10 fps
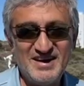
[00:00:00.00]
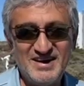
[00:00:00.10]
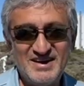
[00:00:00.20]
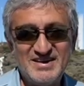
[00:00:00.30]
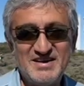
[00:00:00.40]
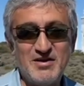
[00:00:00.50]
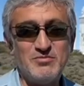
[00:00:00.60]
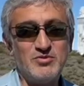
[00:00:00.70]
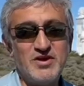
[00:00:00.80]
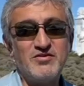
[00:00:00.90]
And
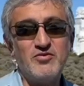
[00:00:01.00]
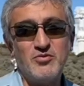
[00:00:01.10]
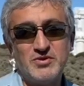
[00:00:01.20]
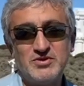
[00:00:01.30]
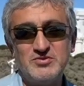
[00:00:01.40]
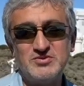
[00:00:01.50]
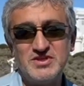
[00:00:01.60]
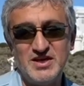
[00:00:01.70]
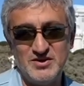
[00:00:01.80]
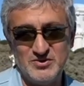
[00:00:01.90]
I'm looking forward to
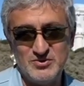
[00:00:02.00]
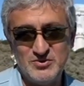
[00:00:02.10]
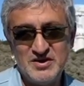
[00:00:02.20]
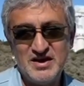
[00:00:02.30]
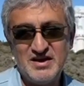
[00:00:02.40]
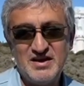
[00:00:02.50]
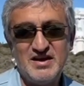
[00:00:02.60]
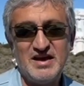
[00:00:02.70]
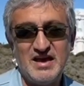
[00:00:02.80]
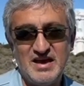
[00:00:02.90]
see you
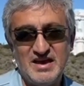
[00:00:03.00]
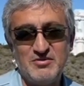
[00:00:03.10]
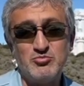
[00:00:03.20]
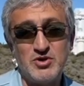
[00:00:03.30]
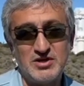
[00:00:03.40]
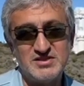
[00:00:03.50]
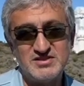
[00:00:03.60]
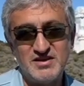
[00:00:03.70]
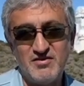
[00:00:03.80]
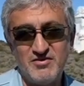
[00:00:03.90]
in
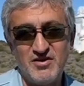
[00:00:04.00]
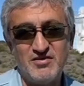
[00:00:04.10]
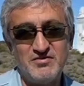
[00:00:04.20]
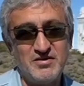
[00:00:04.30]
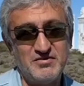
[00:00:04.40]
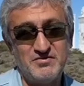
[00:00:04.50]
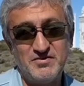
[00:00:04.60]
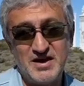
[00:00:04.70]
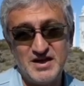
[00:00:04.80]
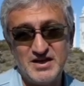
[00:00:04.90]
Bratislava
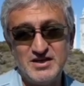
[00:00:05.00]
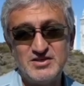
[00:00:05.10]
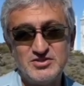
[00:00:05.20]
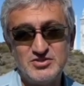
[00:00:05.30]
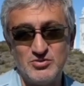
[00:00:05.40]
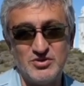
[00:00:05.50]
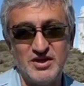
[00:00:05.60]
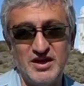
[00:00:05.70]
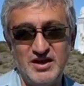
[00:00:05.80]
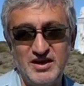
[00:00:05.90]
very
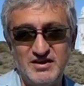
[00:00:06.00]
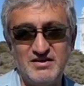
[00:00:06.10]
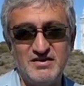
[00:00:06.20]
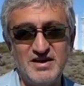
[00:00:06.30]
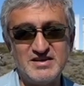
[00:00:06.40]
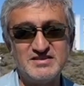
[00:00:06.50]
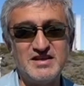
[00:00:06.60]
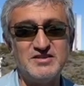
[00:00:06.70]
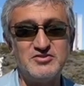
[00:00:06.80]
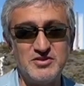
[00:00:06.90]
shortly in less
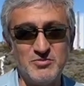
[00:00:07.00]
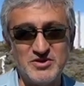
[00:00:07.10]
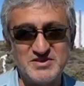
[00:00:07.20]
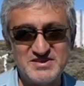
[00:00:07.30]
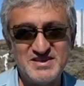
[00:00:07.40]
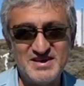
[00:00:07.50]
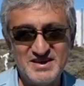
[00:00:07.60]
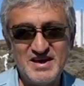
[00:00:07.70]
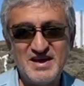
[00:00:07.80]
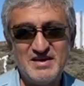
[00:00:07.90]
than three months.
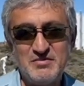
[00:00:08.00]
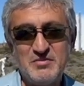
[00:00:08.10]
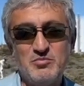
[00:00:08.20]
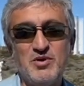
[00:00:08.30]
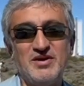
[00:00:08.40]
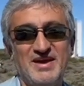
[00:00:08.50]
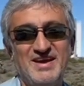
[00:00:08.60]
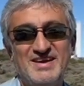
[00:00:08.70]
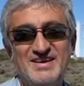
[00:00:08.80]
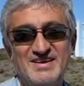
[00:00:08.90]
Bye.